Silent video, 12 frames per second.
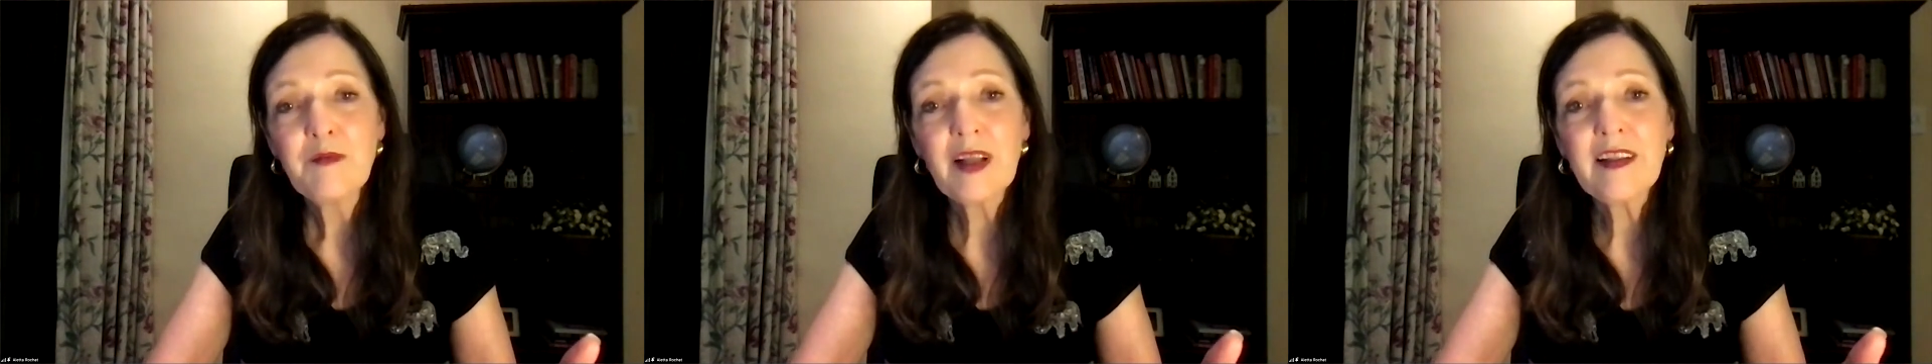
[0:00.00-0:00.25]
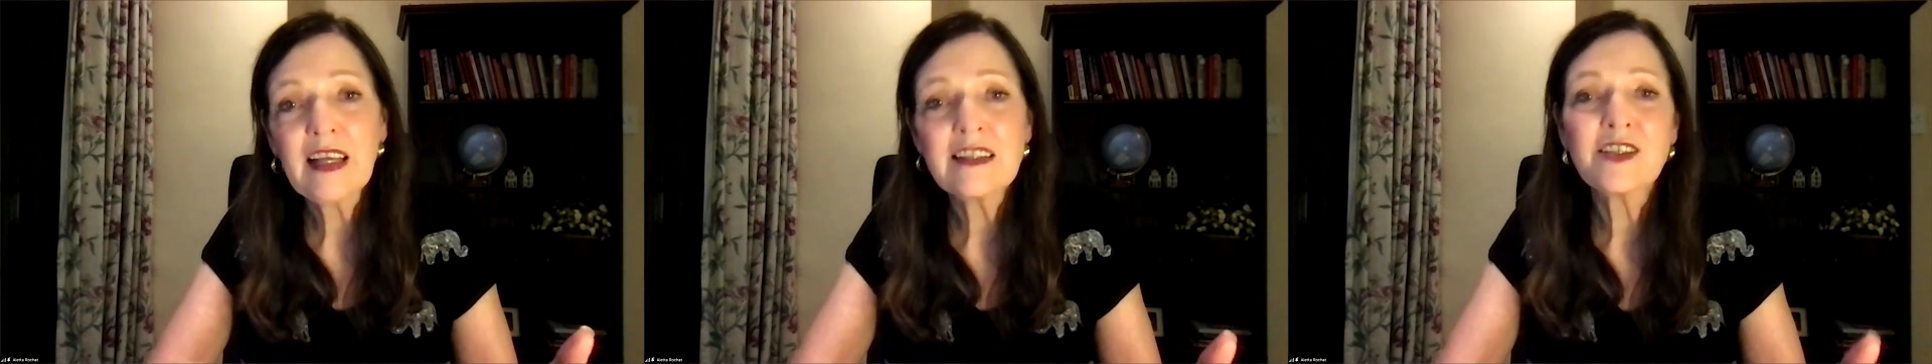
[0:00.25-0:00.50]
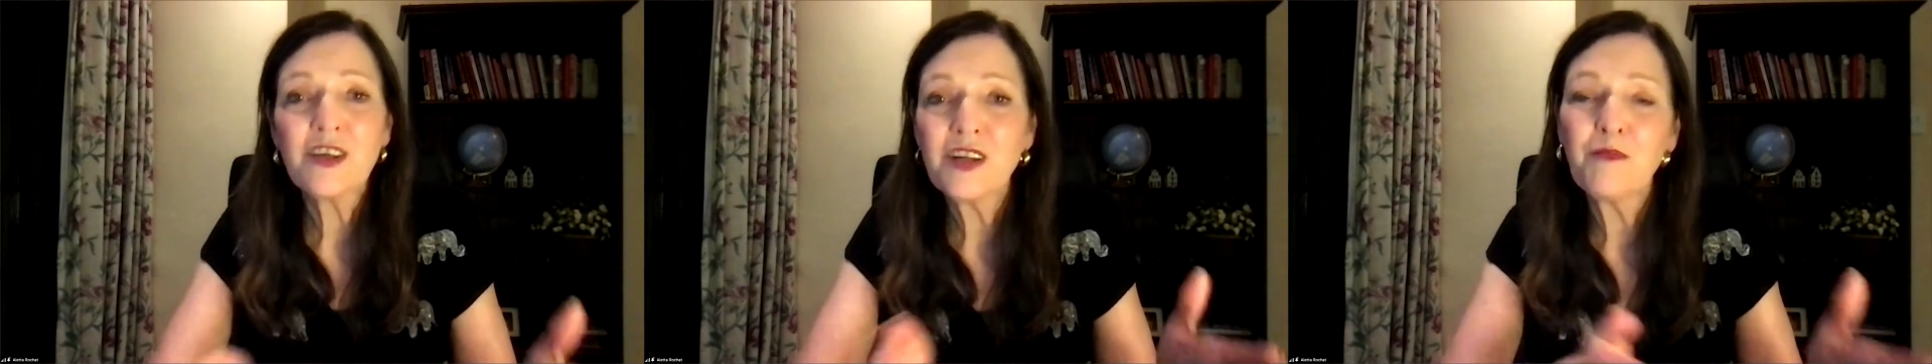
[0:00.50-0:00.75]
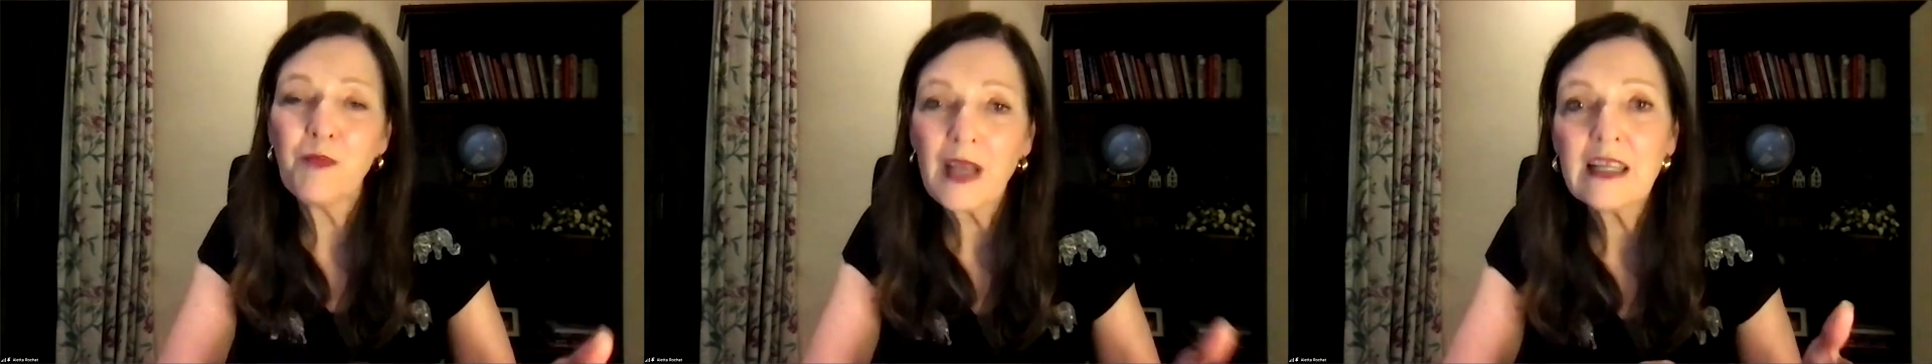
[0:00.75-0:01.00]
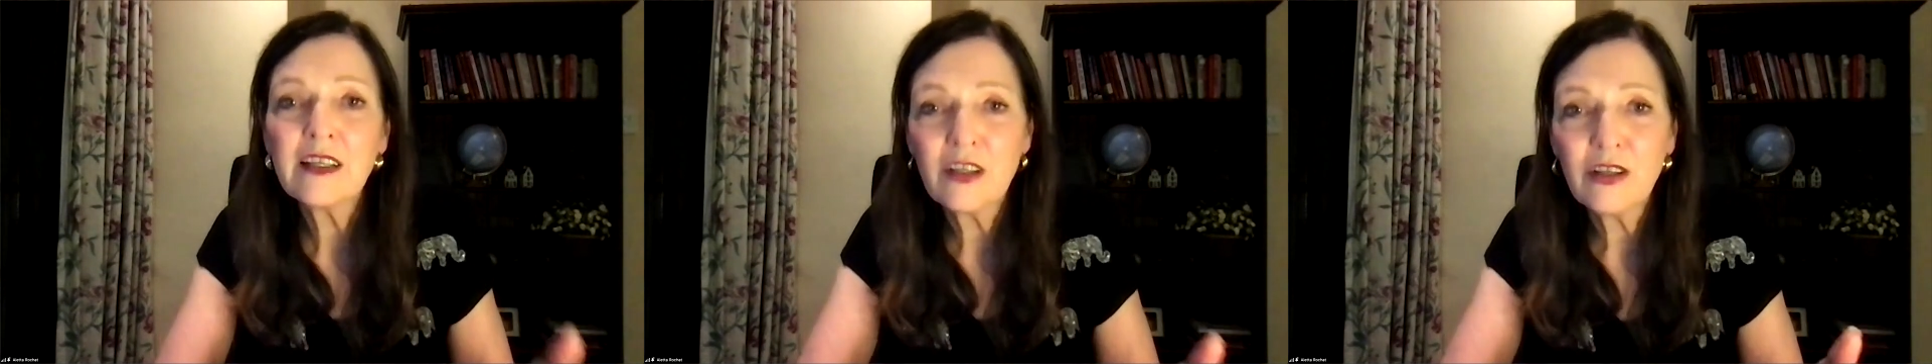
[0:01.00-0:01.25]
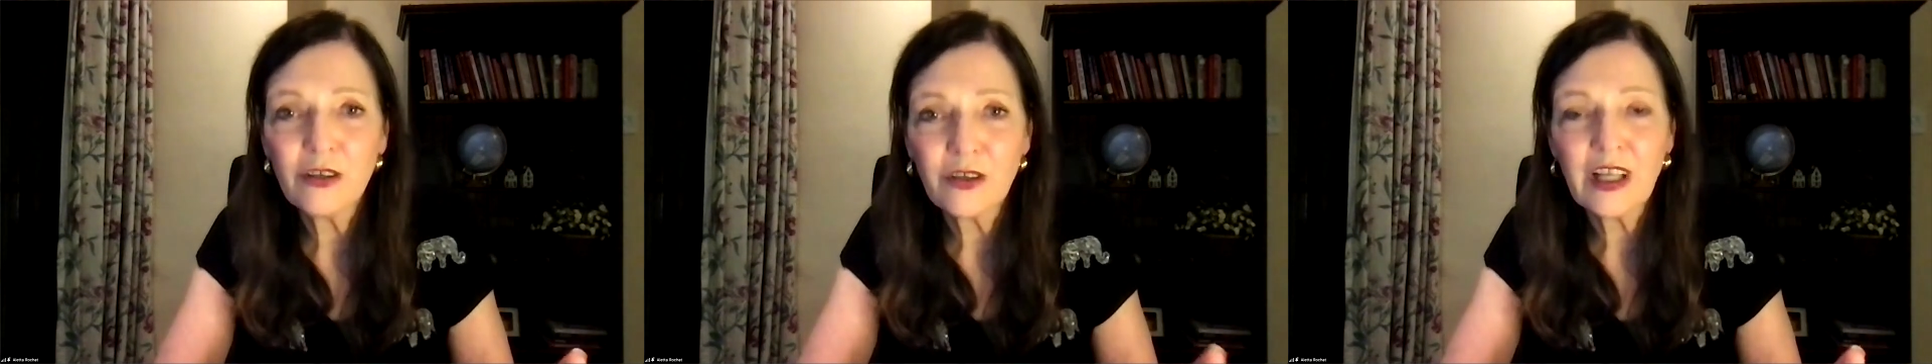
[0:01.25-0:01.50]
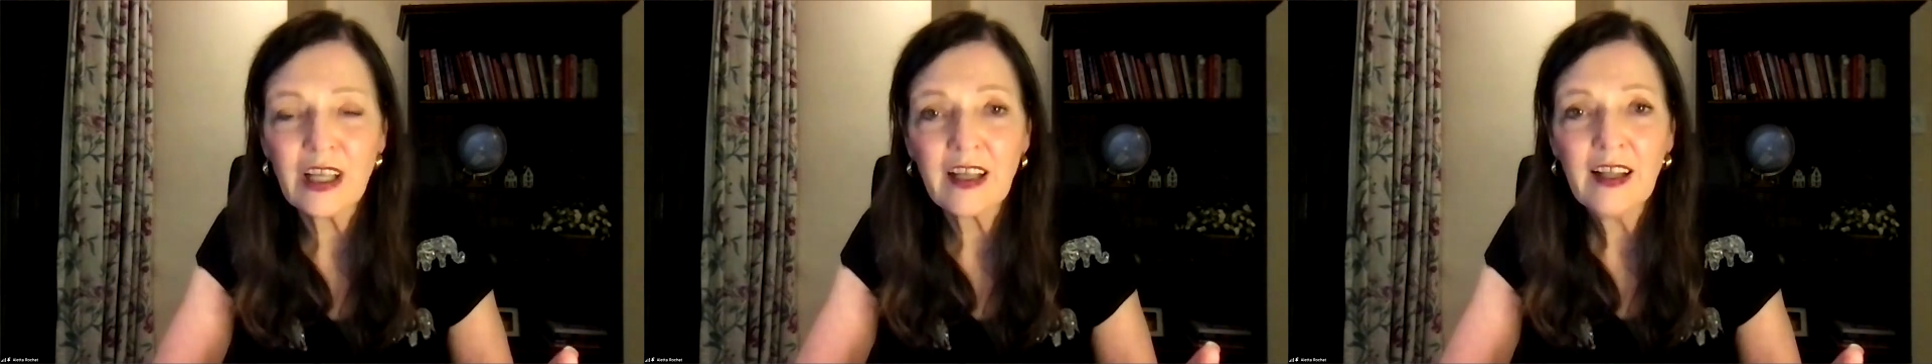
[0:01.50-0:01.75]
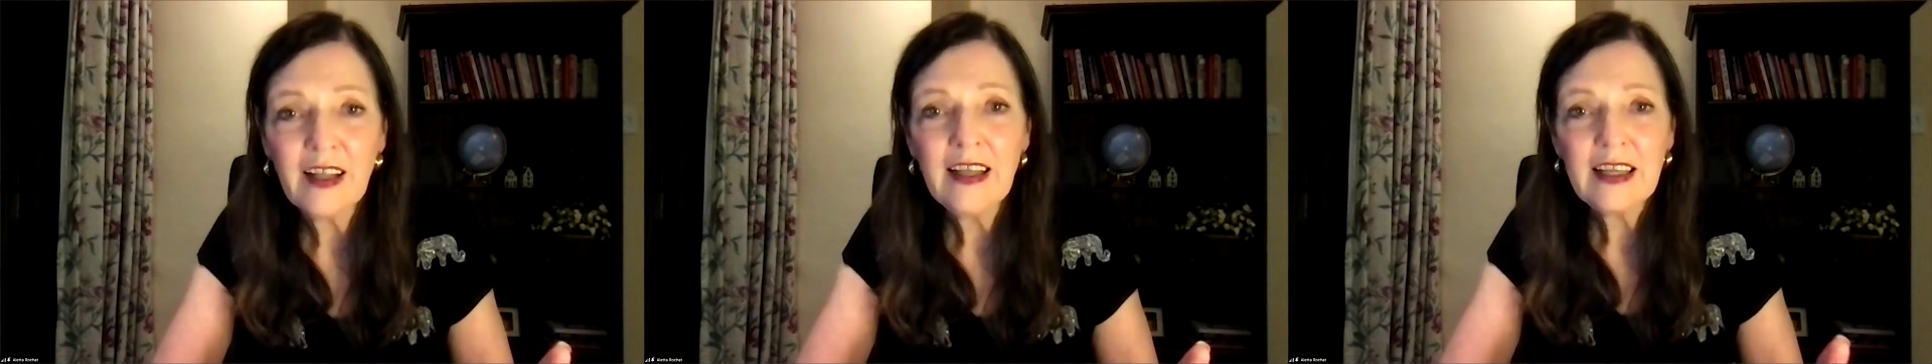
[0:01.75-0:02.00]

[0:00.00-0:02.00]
but that's not embedded learning.